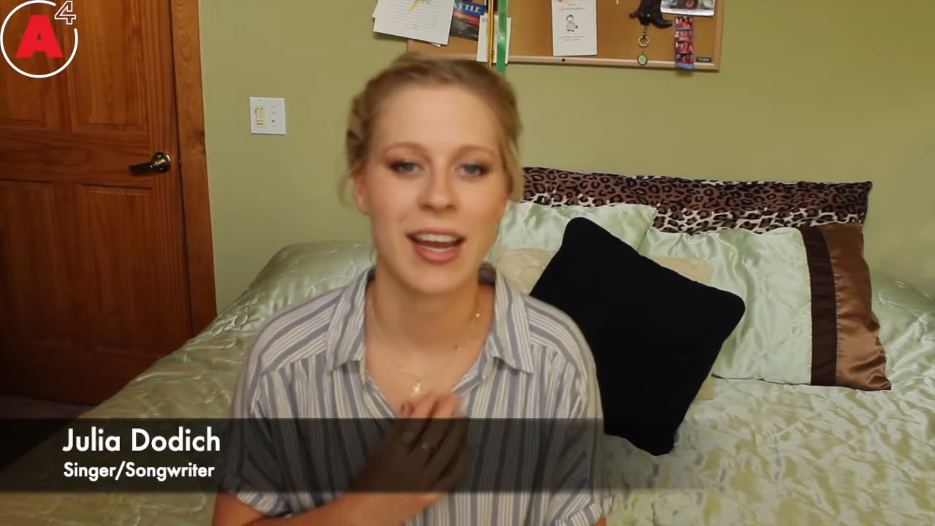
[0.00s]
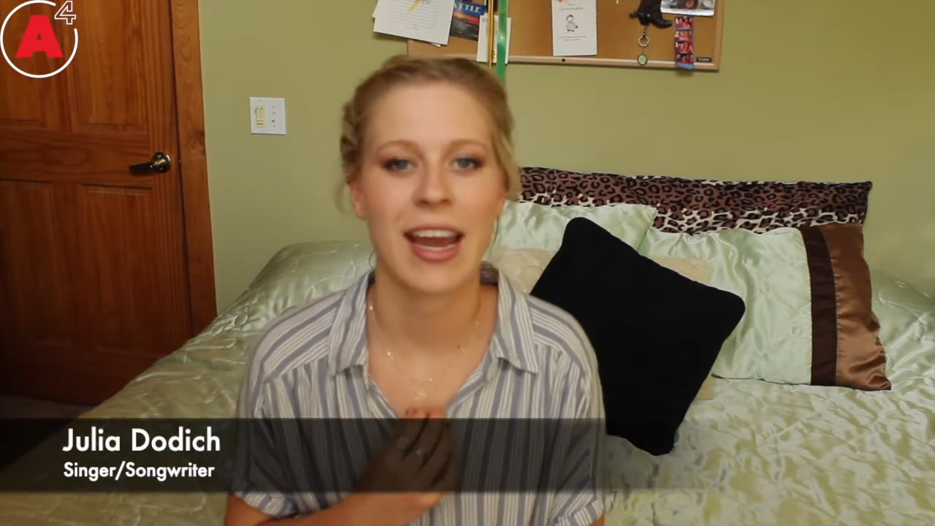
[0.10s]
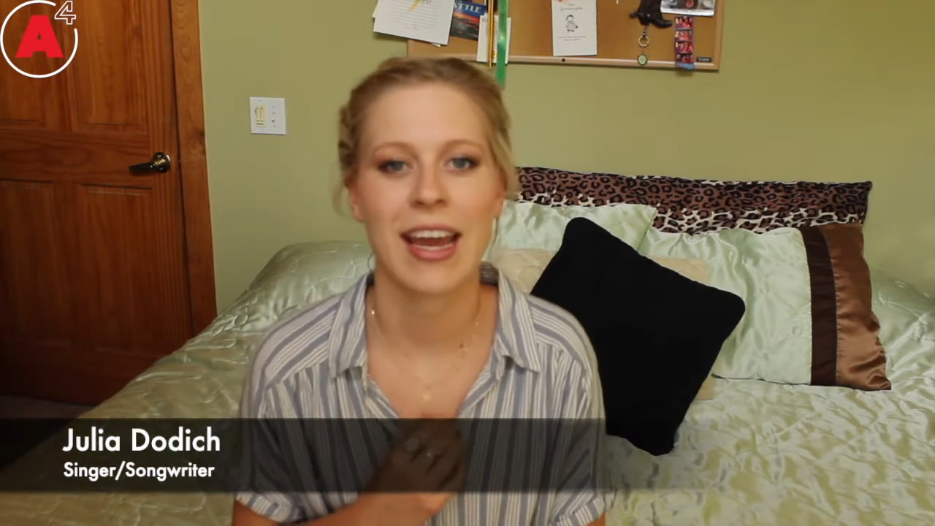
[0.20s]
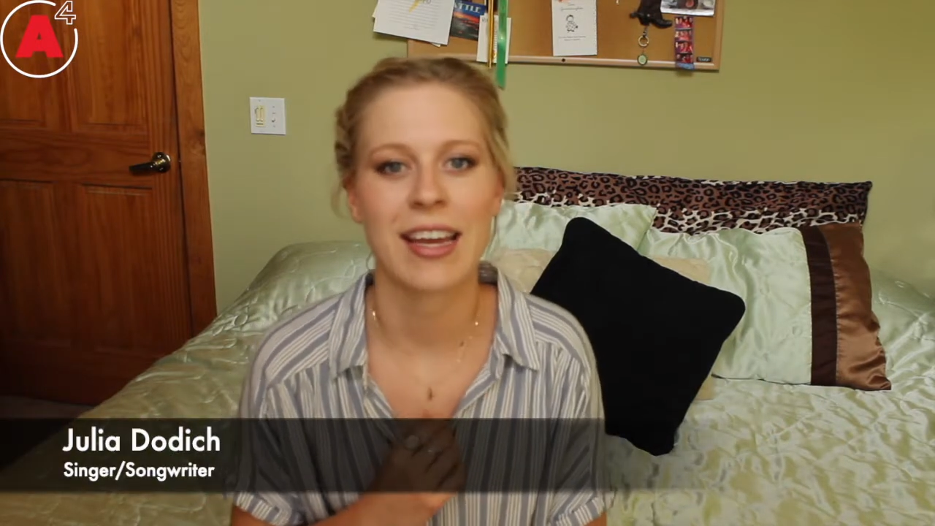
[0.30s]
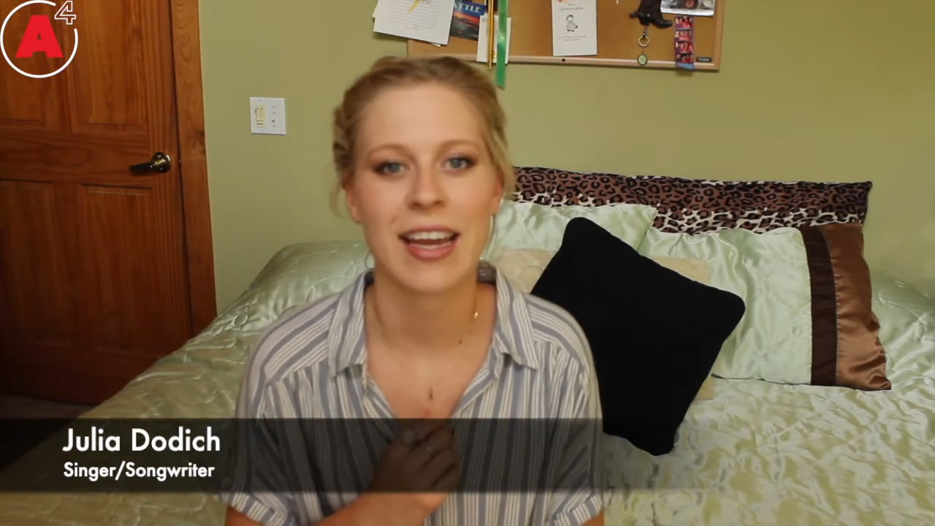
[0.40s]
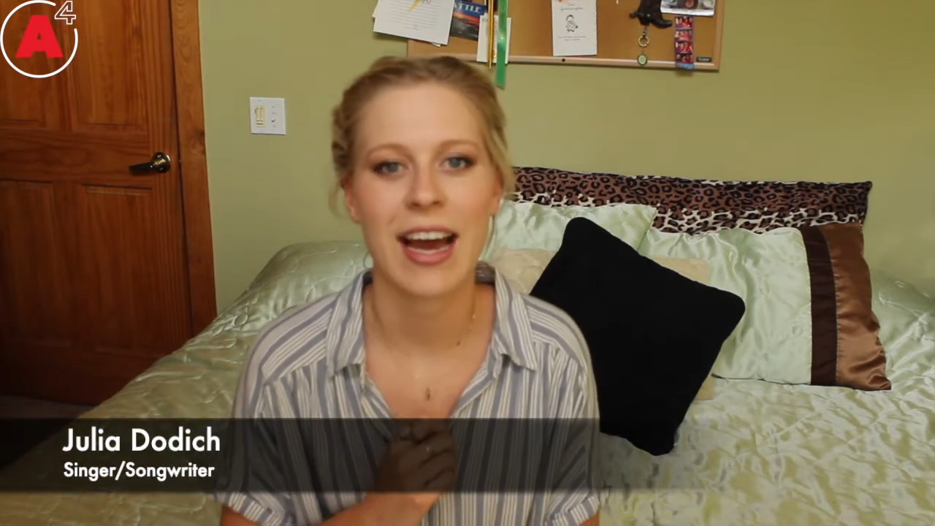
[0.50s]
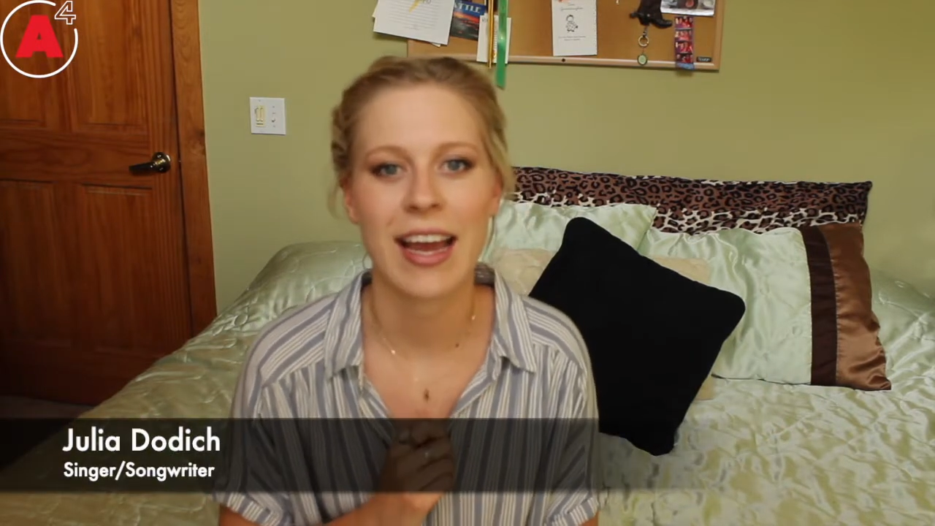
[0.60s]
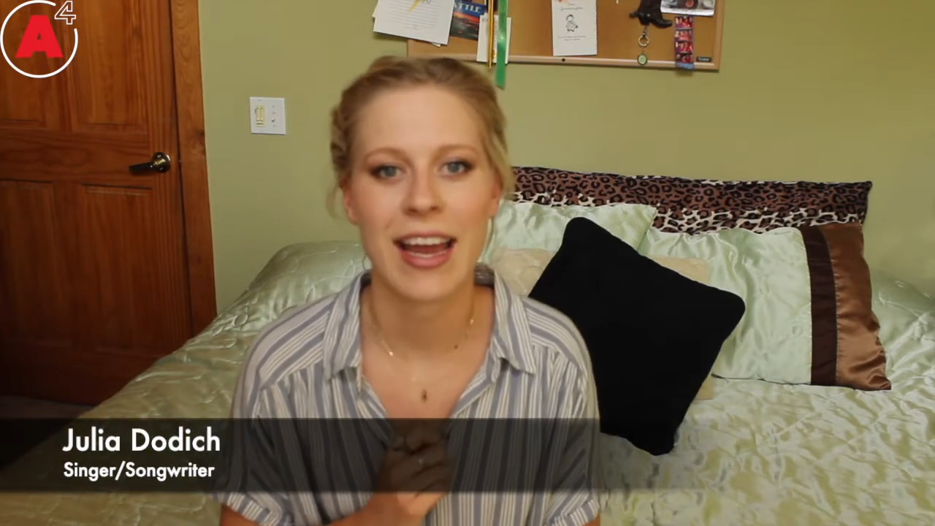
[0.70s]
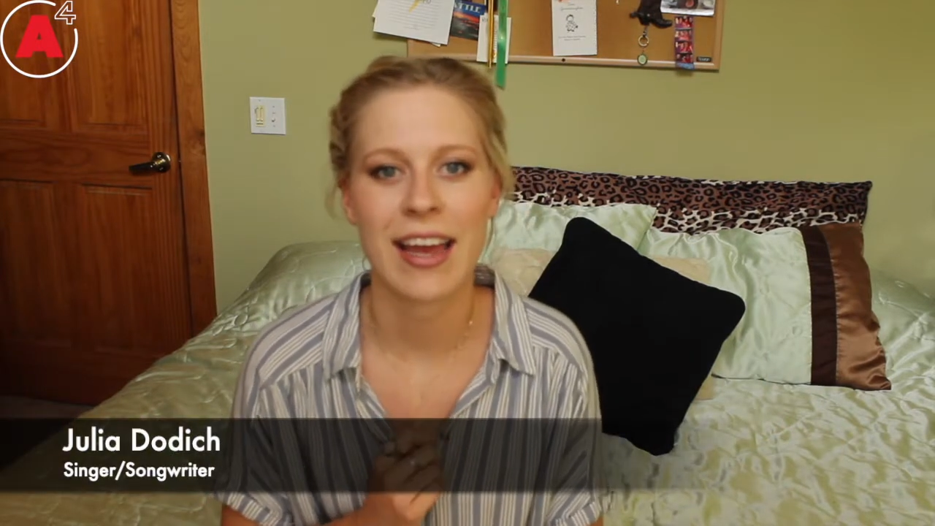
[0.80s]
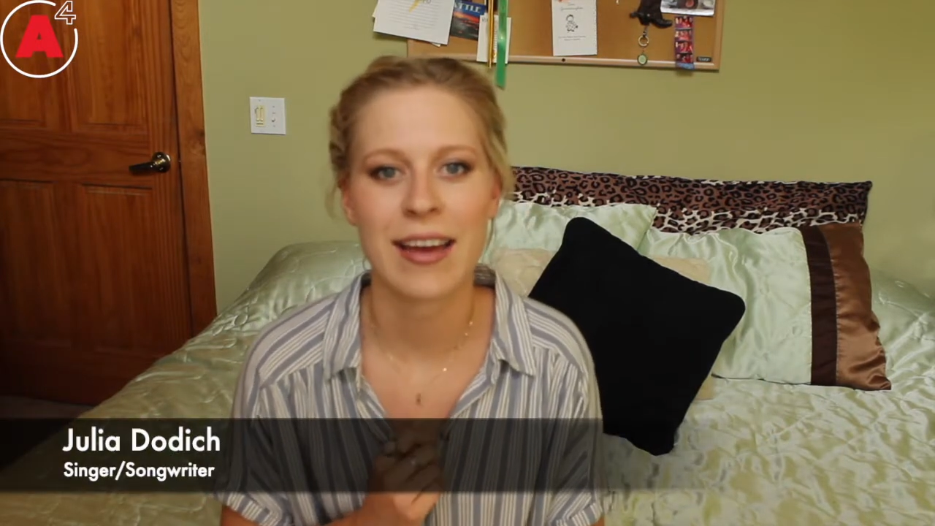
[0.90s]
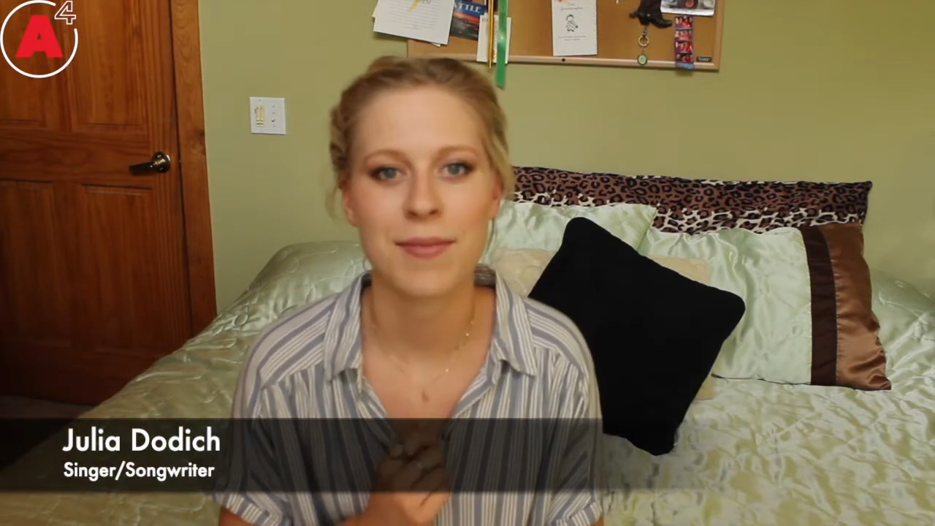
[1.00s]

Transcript: and I am